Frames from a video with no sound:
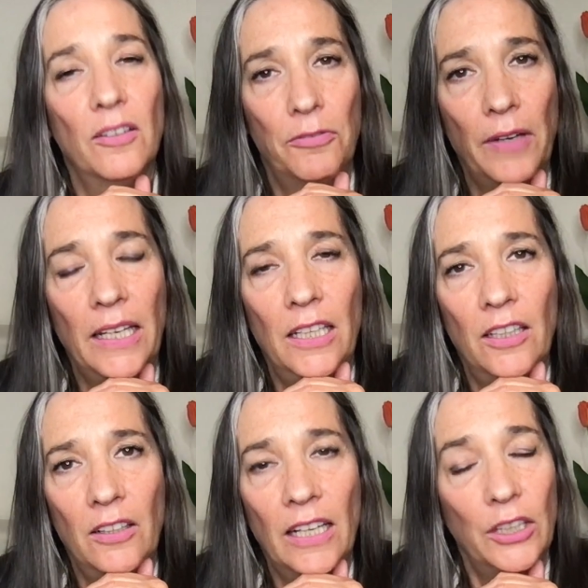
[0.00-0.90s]

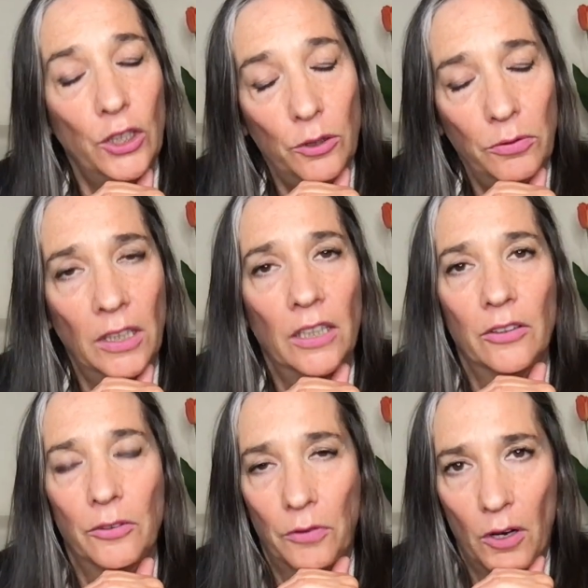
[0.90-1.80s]
failure that you've
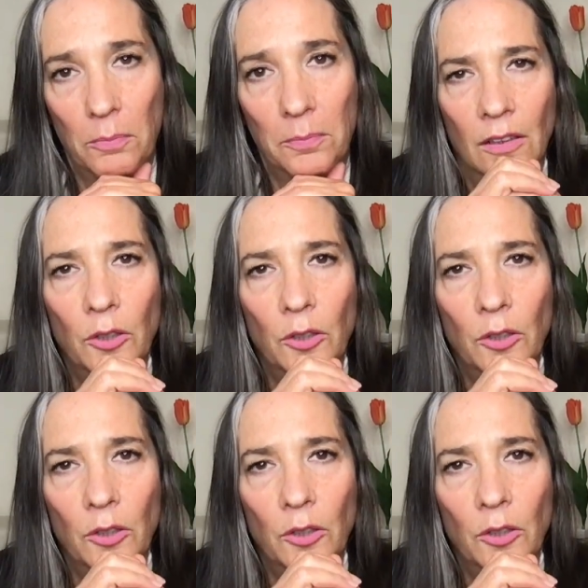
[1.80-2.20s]
learnt from.